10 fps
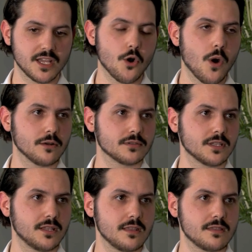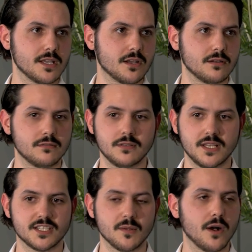go out and they think
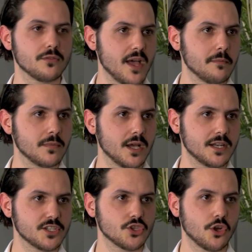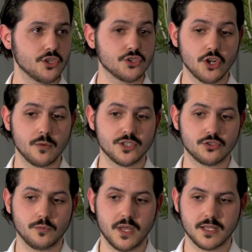it's about them, and it's not. Your job is
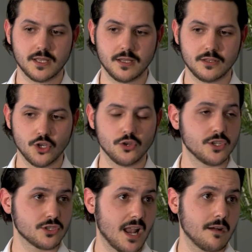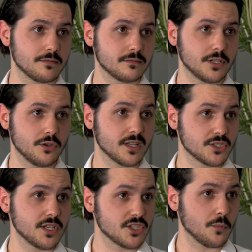to make the audience laugh.
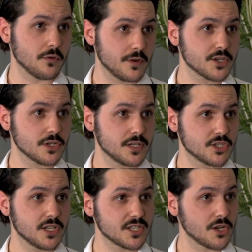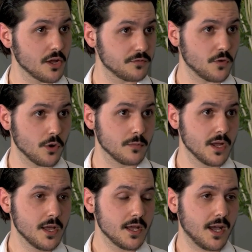It's a profession, it's an art form,
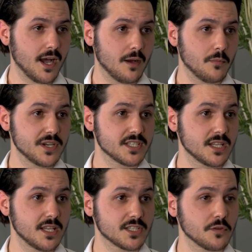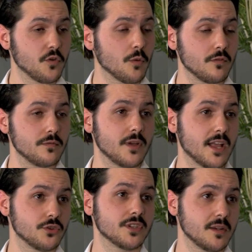but it's a form of
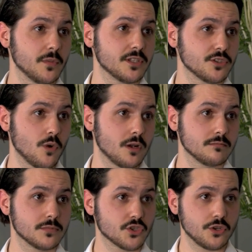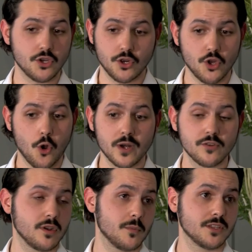entertainment as well. So your
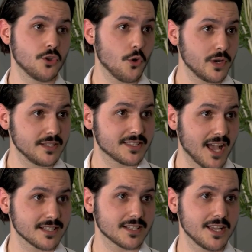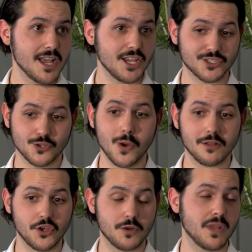only remit, your only task is to go
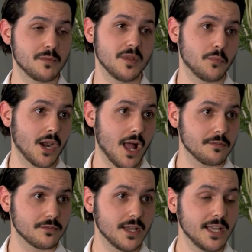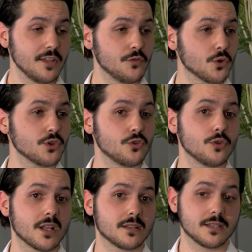out there and make people laugh. If you can do
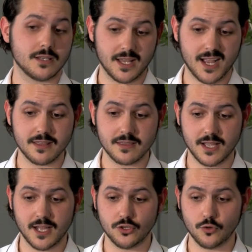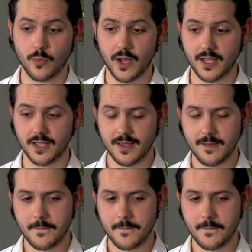that, like I think I do, by